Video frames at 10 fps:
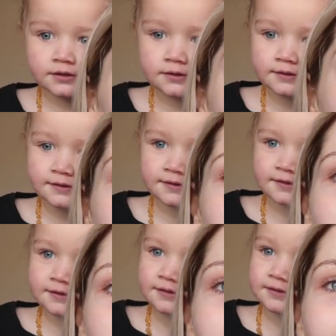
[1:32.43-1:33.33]

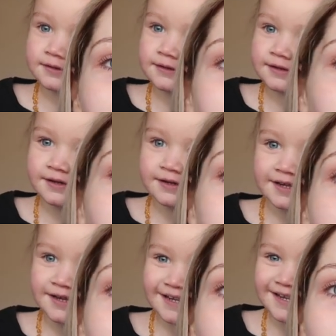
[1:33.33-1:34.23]

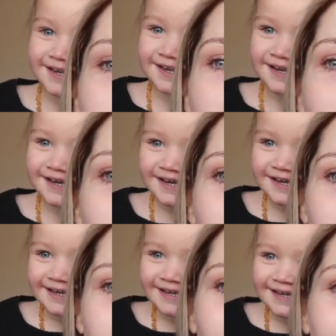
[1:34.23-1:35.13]

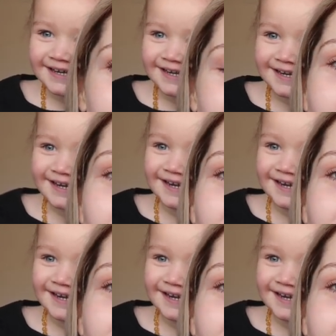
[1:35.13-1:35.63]
No words are spoken by the person on screen.